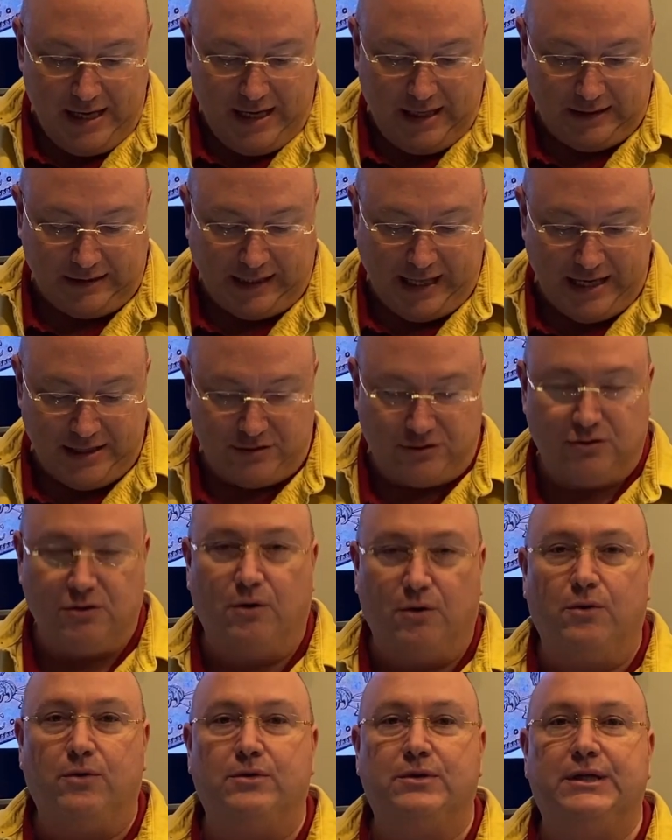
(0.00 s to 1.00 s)
It last
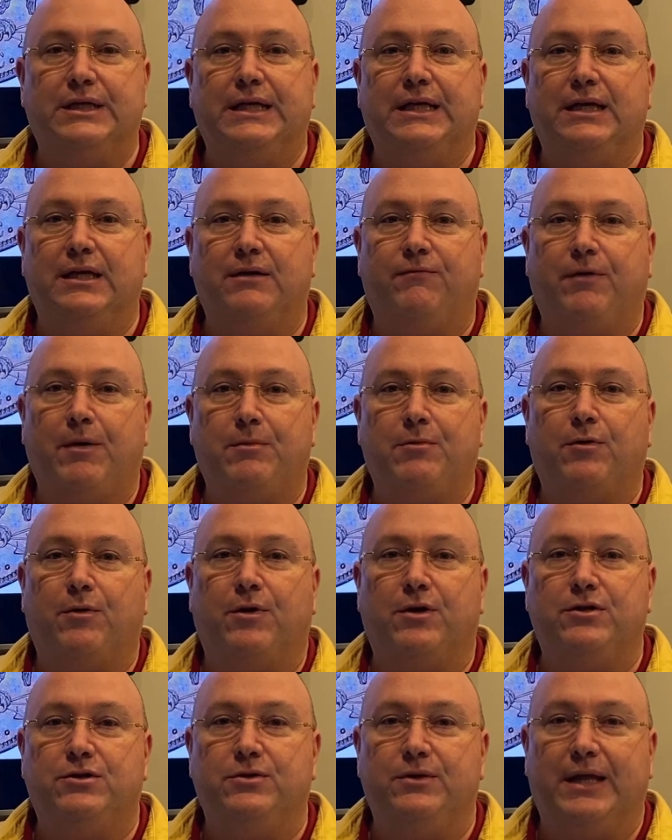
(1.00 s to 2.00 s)
sold in
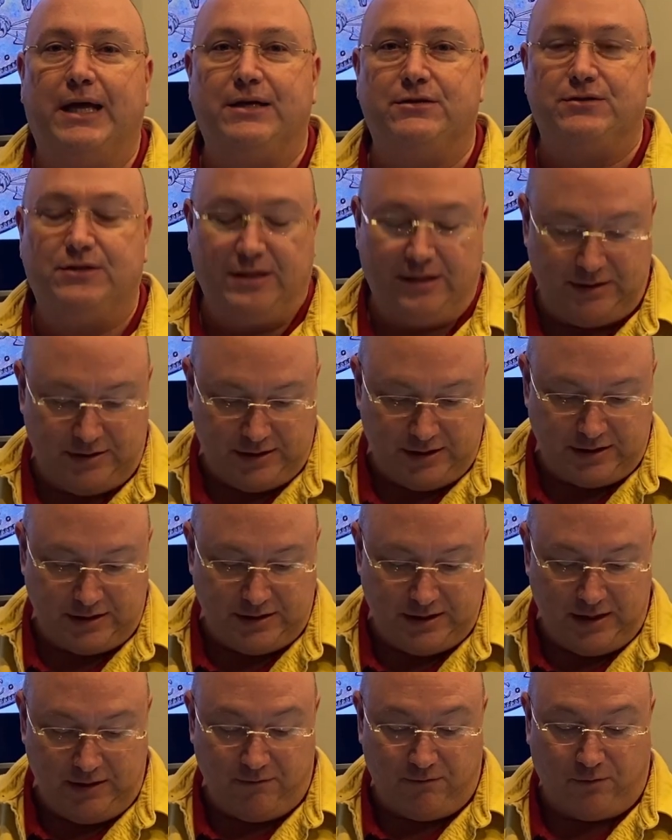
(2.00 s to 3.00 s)
February
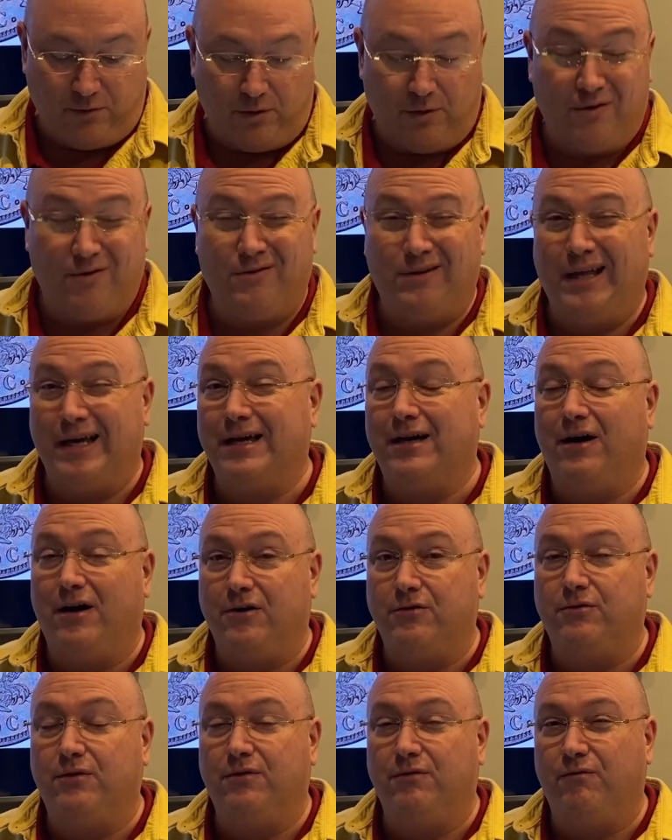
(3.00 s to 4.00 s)
2016 for like
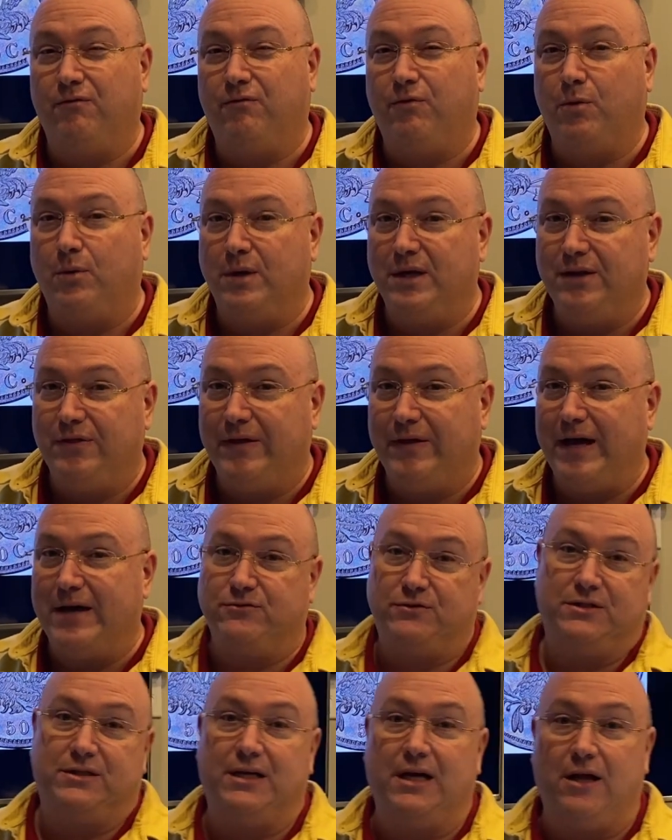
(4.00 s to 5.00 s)

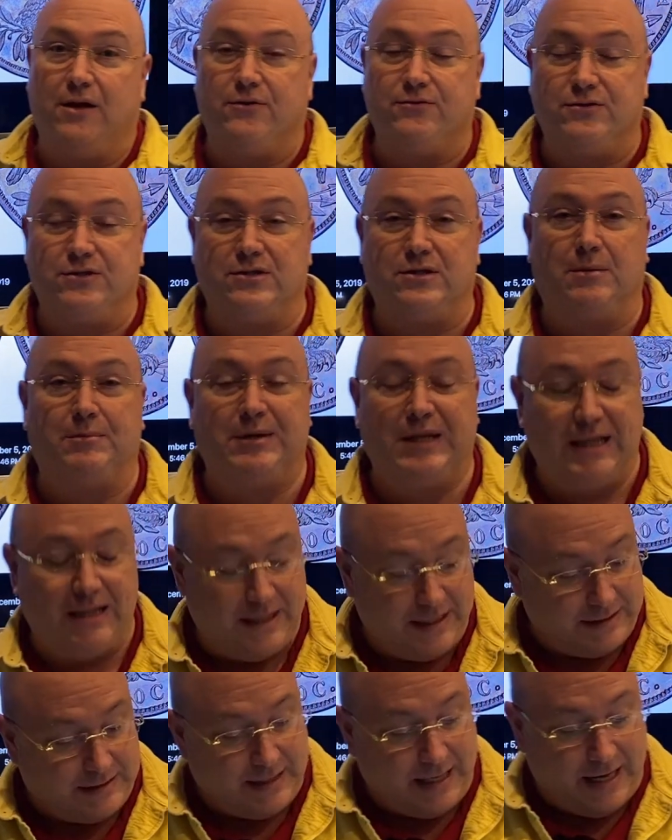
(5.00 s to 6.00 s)
$140,000 or something
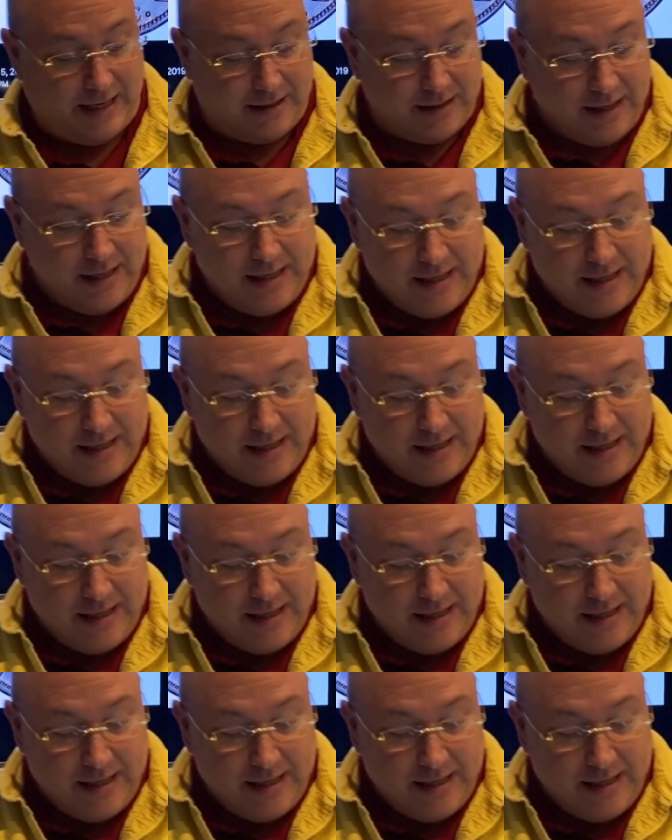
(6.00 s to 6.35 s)
like that.